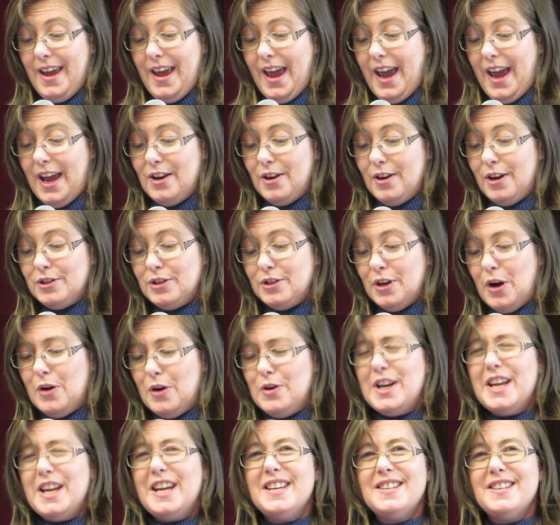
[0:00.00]
And not
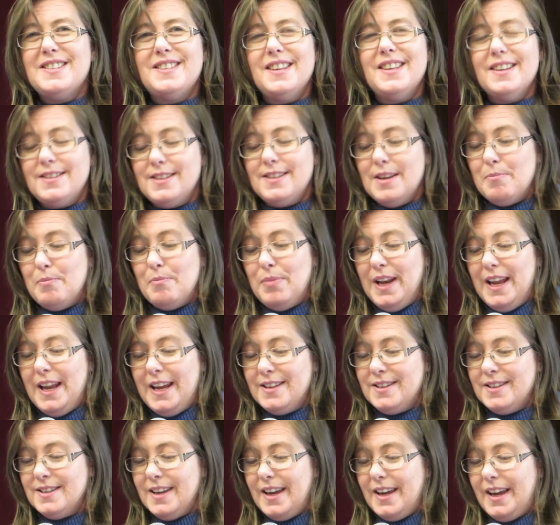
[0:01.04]
only is this a
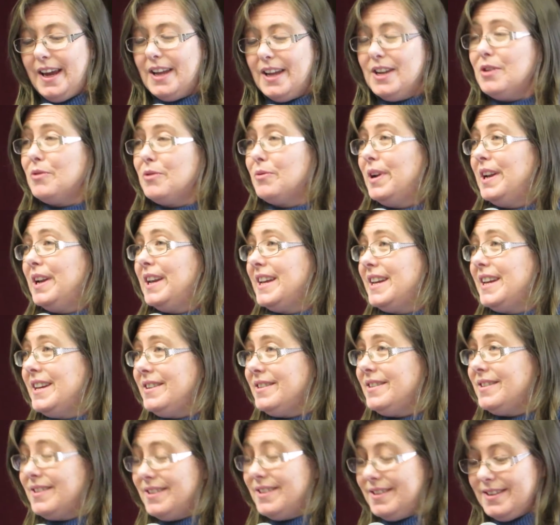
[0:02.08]
blessing and a
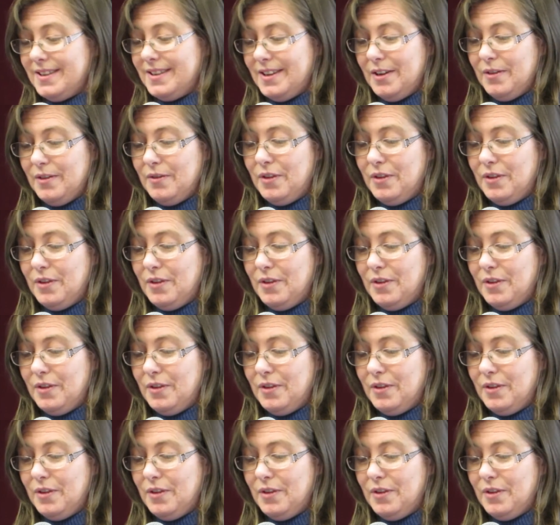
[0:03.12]
release